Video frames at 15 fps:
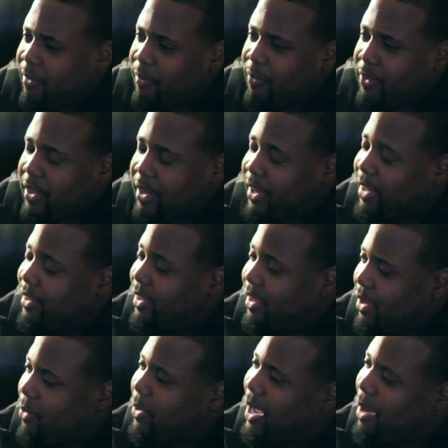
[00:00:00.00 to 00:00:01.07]
without being
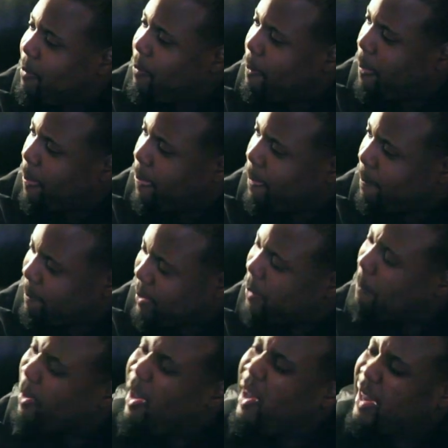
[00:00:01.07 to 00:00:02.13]
without
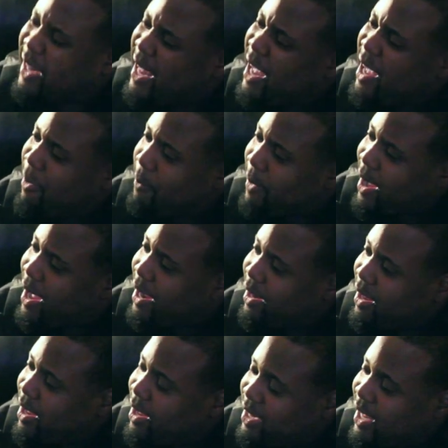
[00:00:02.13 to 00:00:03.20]
being bogged down by
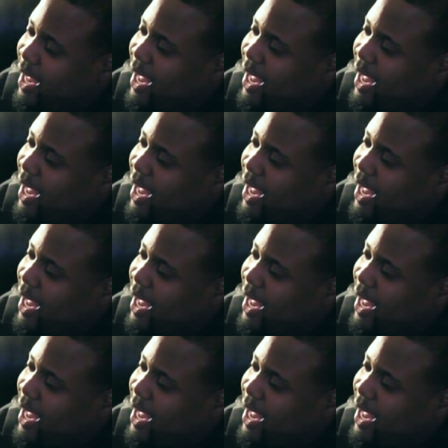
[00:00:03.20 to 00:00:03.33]
the